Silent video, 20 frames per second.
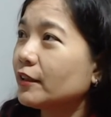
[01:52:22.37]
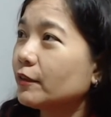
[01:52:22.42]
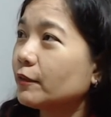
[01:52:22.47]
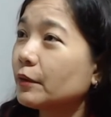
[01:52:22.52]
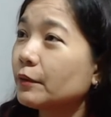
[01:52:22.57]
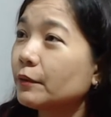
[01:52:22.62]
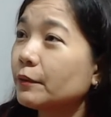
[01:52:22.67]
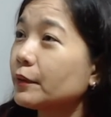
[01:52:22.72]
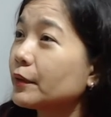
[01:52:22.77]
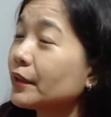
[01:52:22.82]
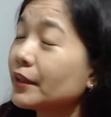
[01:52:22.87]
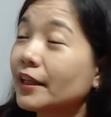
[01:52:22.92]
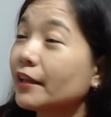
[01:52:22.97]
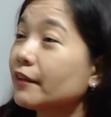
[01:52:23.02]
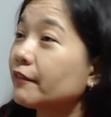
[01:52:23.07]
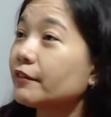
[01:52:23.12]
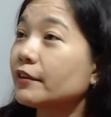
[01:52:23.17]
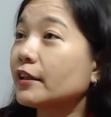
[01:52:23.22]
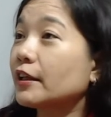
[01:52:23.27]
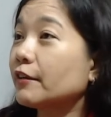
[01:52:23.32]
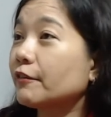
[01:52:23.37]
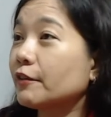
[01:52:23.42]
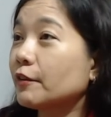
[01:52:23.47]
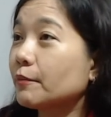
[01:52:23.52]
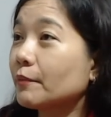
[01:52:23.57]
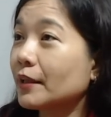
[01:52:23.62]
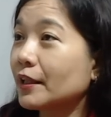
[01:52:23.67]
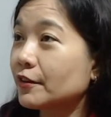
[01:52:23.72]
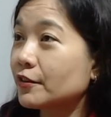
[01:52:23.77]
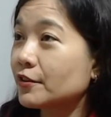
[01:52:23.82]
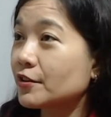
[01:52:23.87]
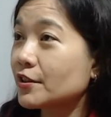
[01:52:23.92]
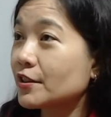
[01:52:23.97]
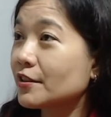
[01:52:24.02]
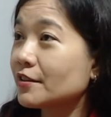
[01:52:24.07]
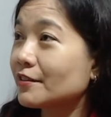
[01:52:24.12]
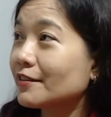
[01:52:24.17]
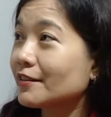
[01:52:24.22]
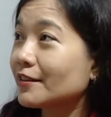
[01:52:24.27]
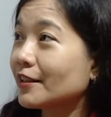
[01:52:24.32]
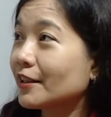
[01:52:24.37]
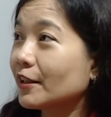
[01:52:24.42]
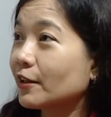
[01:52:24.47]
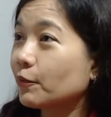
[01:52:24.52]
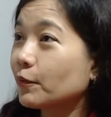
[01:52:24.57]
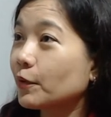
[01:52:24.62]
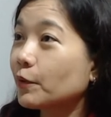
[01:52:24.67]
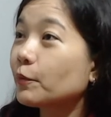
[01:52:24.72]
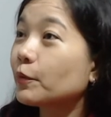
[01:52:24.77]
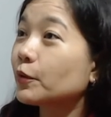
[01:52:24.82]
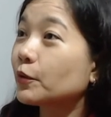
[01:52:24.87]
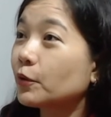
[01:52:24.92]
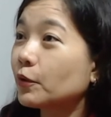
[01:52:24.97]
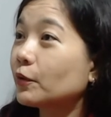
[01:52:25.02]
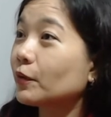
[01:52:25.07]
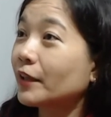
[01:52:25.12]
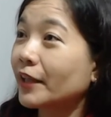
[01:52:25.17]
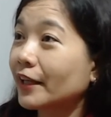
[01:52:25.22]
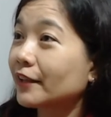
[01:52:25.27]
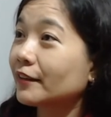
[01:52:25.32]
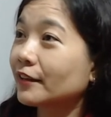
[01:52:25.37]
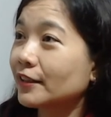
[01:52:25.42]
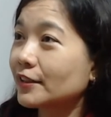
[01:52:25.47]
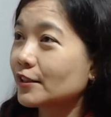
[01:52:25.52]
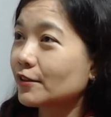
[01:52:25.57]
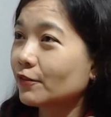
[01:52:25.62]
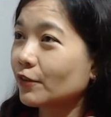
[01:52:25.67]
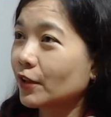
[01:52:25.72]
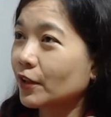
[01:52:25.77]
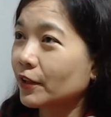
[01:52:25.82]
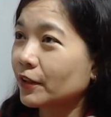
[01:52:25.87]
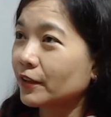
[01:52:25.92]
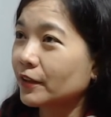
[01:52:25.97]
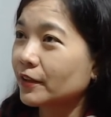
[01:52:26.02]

we would never have imagined na we would get this far.